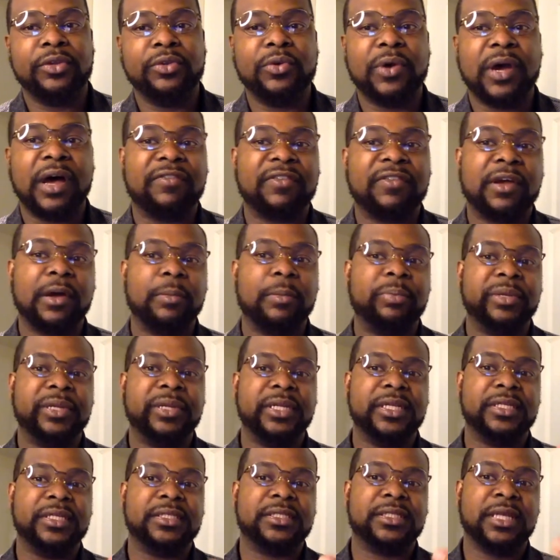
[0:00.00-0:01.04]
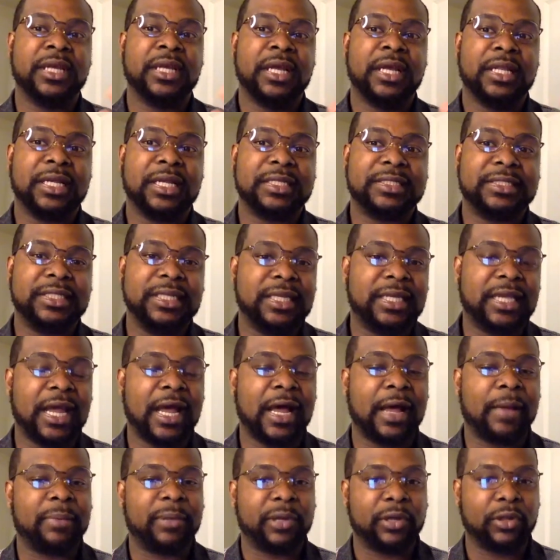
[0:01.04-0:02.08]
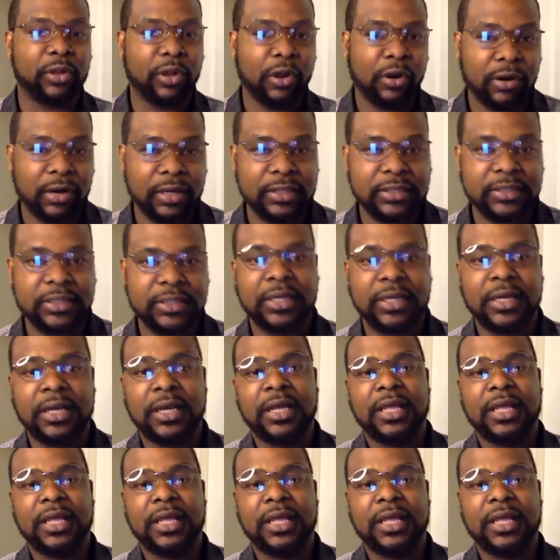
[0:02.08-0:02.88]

you have companies like DCAP and Cloras